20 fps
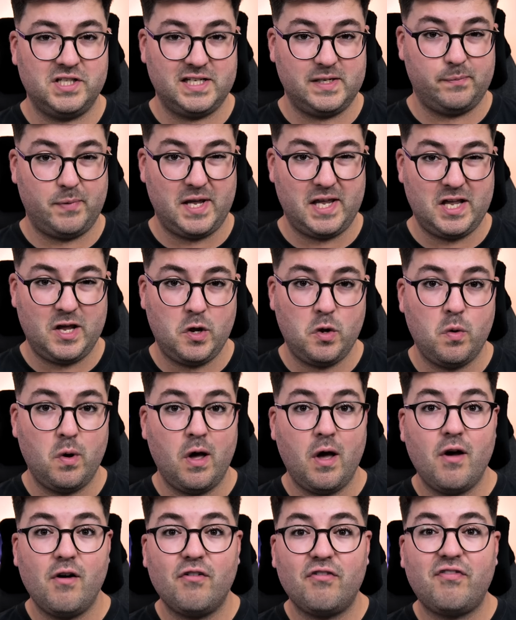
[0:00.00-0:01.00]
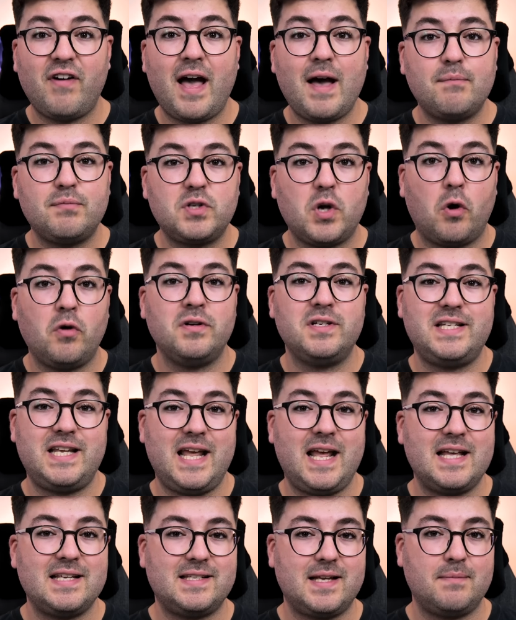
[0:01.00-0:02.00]
GPU, fabbed on
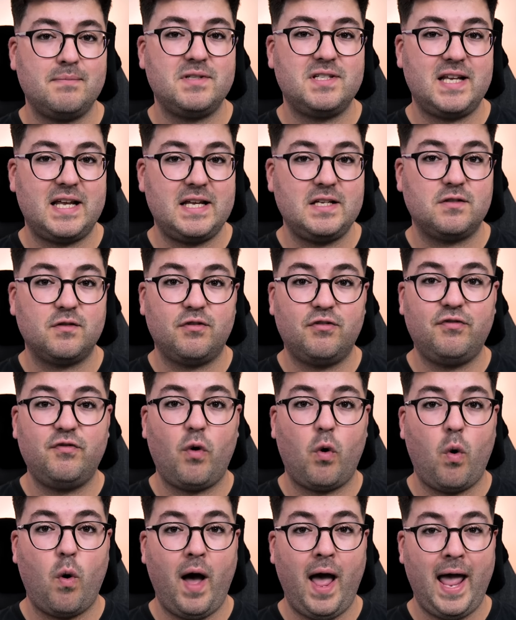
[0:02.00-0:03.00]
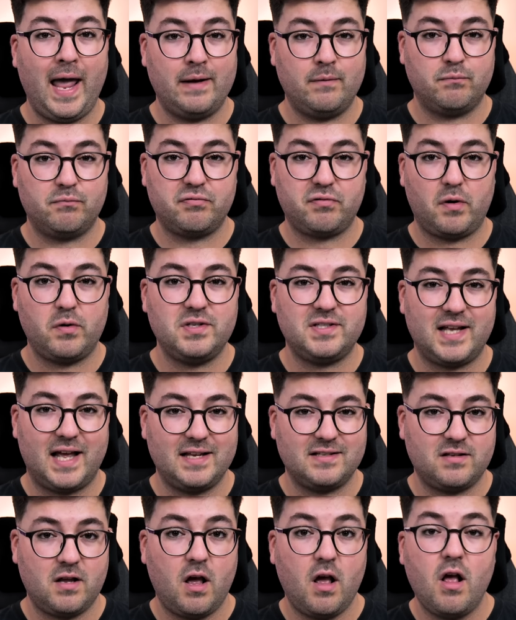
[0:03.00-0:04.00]
TSMC's 4N
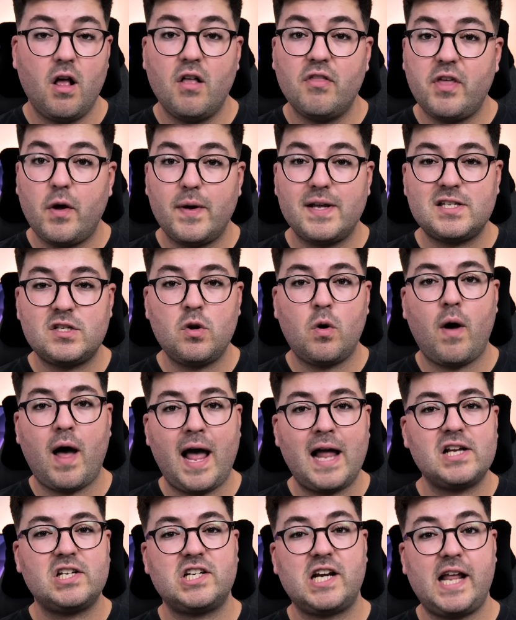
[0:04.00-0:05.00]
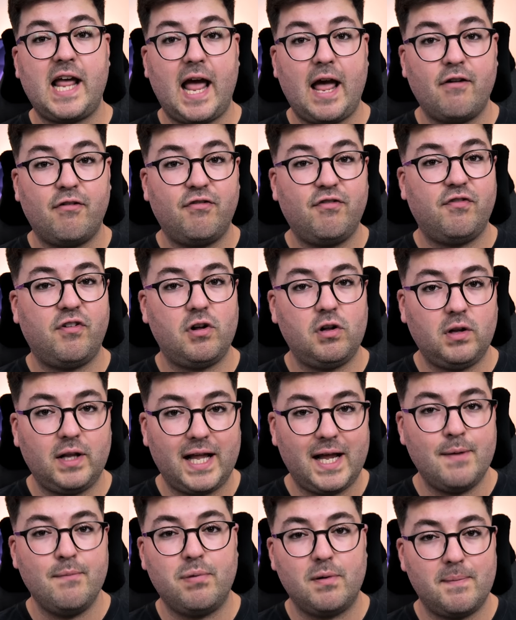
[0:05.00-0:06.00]
process, though it's not actually a full
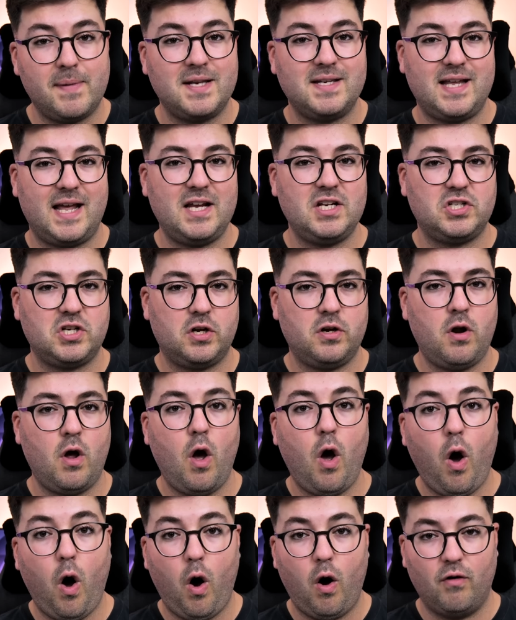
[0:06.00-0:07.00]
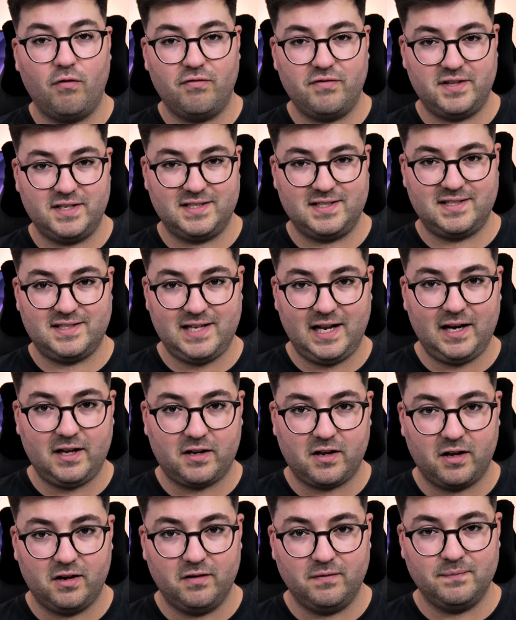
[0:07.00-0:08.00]
implementation of the
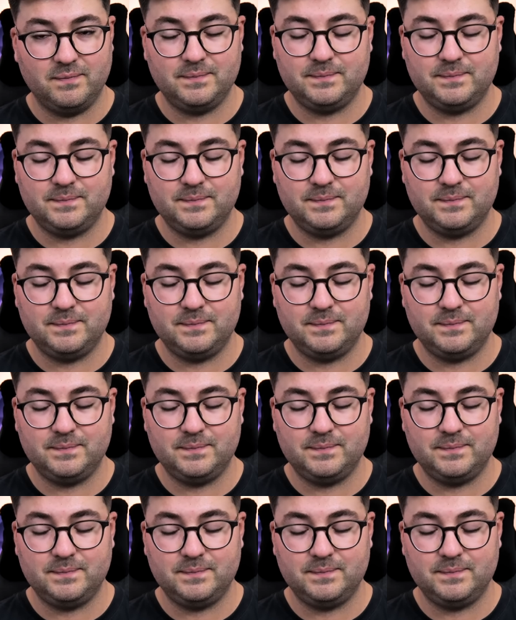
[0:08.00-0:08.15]
silicon.